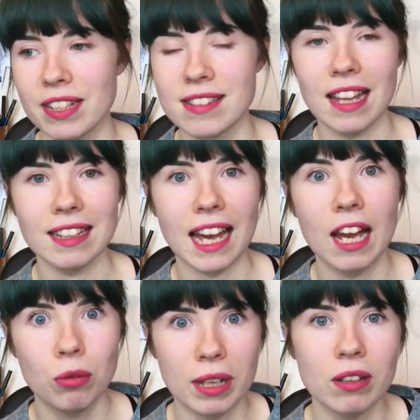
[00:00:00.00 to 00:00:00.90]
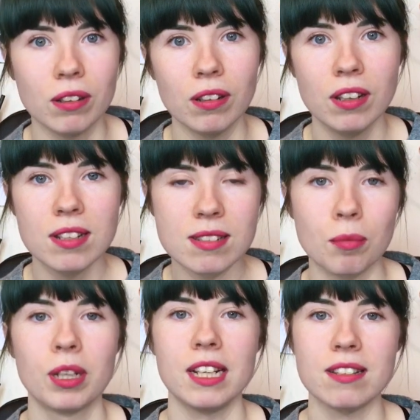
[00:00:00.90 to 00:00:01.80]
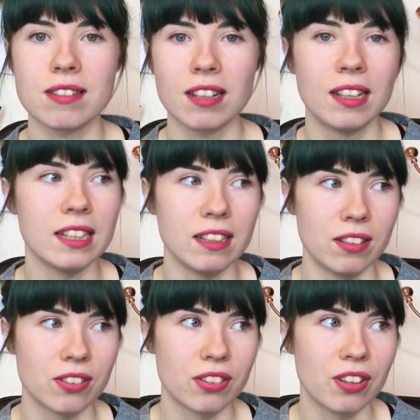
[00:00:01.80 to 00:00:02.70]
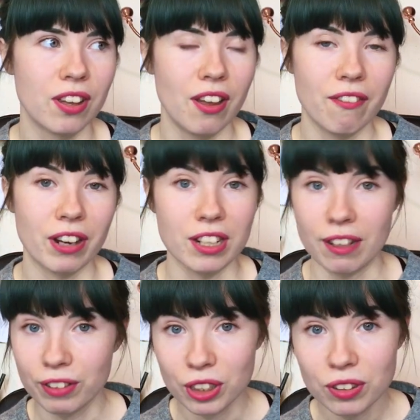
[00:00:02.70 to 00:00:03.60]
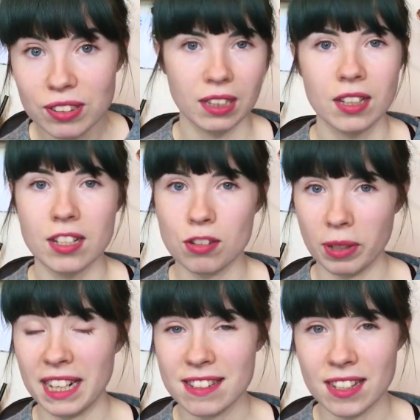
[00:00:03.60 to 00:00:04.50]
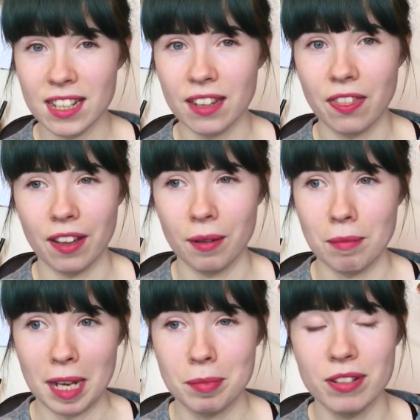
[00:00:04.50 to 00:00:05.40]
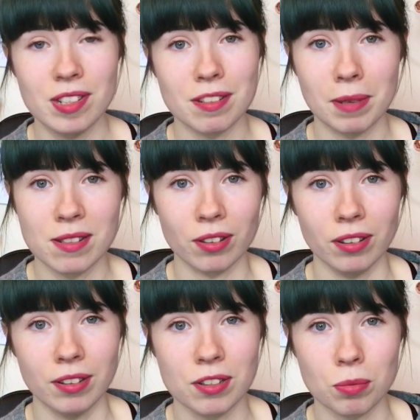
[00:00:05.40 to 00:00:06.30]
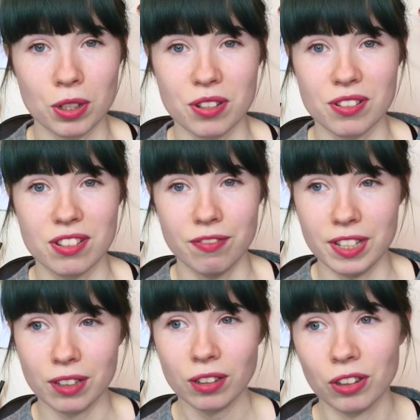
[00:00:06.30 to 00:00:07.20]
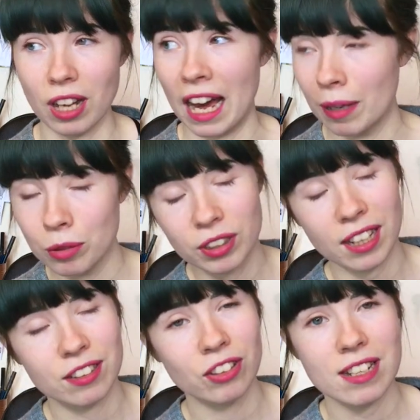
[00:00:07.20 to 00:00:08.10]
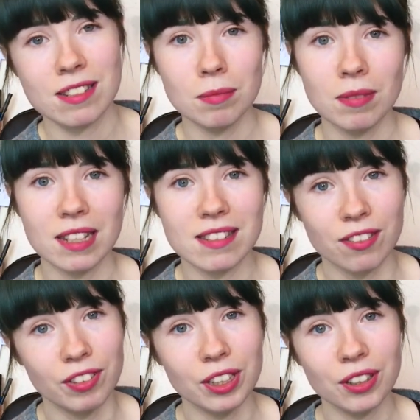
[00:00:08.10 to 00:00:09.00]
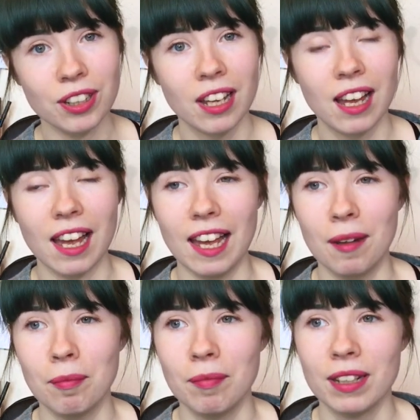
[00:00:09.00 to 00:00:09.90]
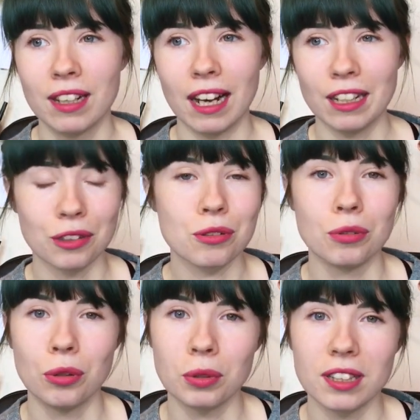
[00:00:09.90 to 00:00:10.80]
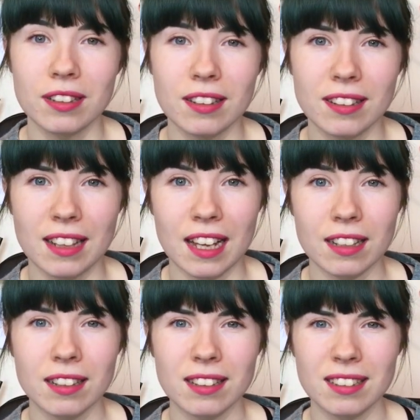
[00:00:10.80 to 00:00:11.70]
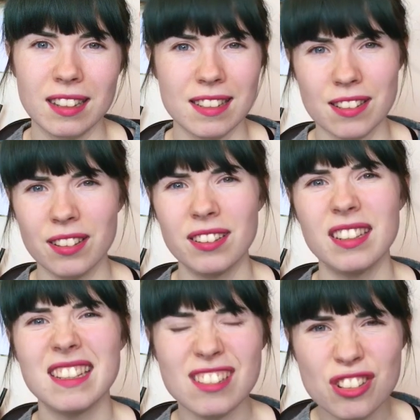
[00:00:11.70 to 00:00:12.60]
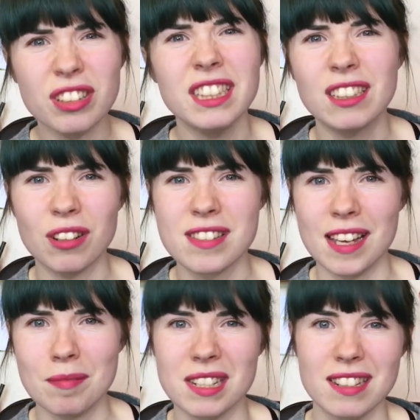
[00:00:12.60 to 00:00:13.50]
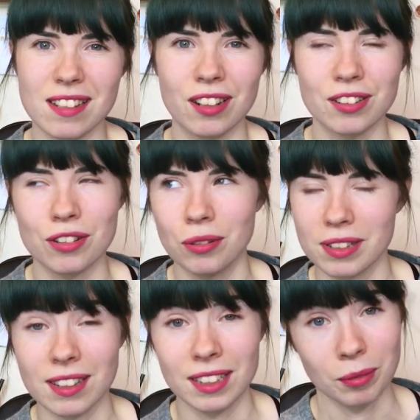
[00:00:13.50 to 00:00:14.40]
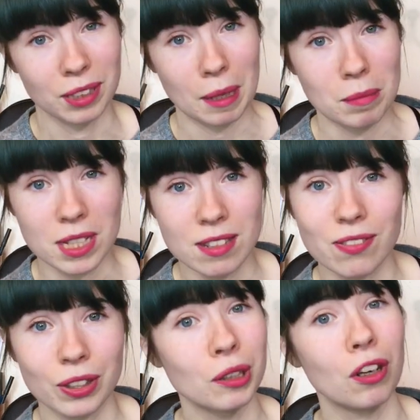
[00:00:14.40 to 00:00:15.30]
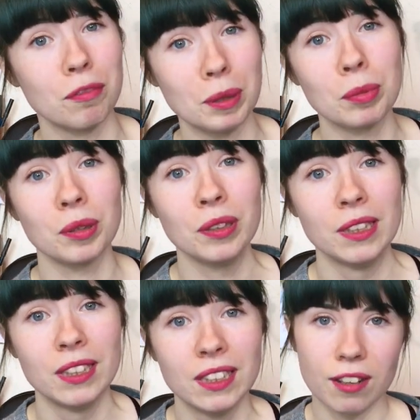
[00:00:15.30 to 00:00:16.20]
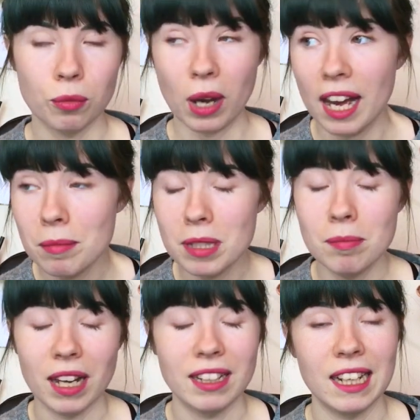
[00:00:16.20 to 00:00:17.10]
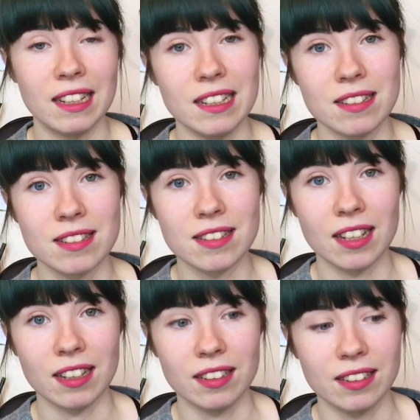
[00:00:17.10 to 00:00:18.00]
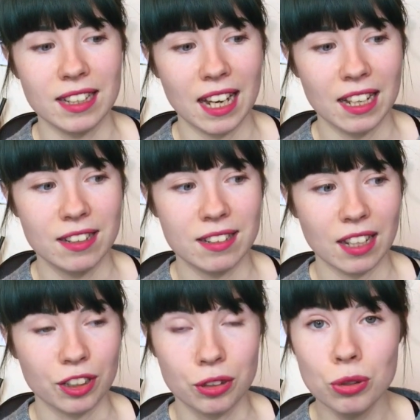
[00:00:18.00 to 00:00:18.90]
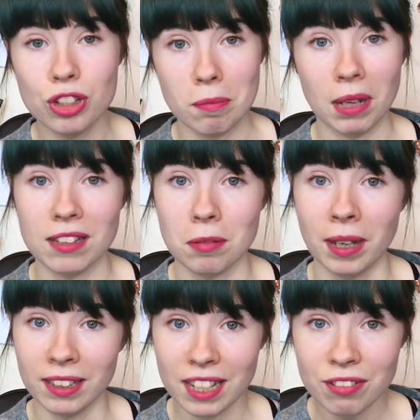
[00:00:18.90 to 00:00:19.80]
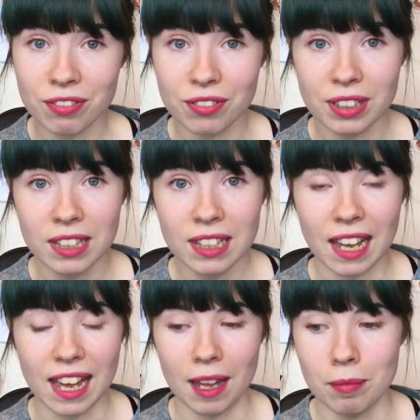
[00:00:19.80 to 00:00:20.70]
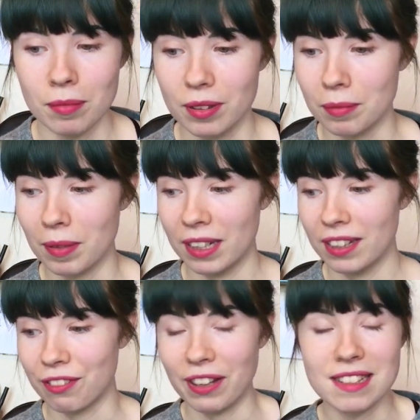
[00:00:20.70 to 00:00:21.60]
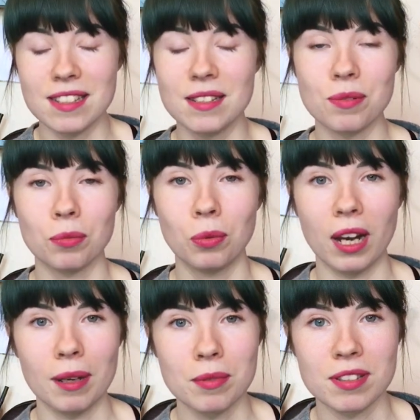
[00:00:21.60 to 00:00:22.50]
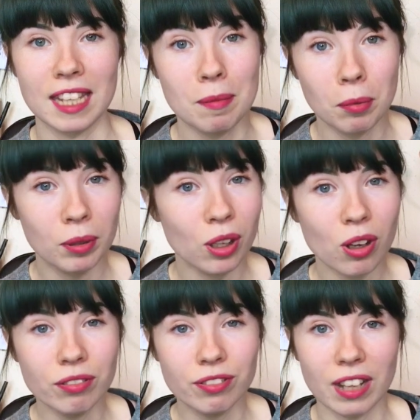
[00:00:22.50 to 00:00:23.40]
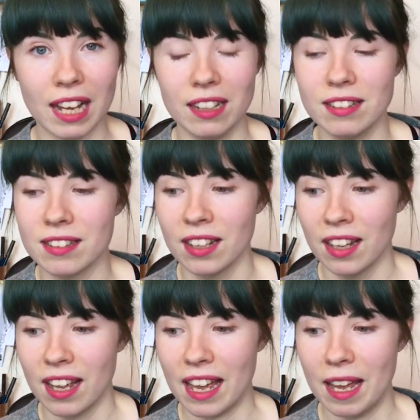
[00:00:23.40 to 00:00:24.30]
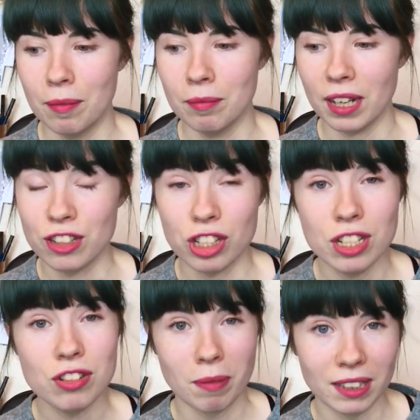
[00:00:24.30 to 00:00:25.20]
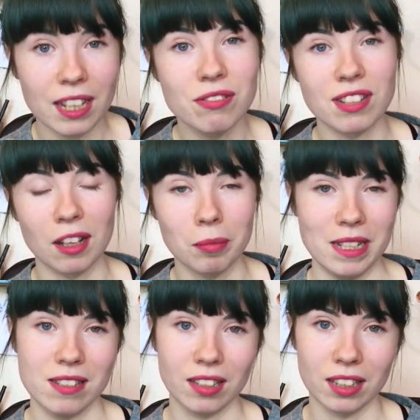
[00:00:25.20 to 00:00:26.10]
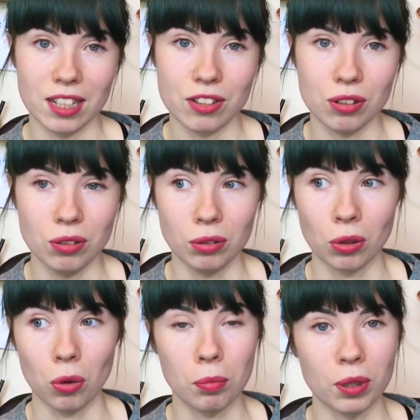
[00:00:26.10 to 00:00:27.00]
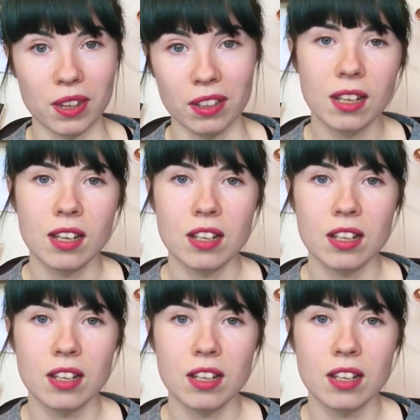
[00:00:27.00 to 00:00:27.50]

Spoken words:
exactly how ill someone is very difficult. So when I say that my periods of mental illness were severe, or that I would categorise them as severe, I also know that it's a tricky concept, and it's hard to know exactly what that means for a lot of people. What I mean by that is that they had a huge impact on my life, affected what I was capable of, and I changed my lifestyle basically to cope with it.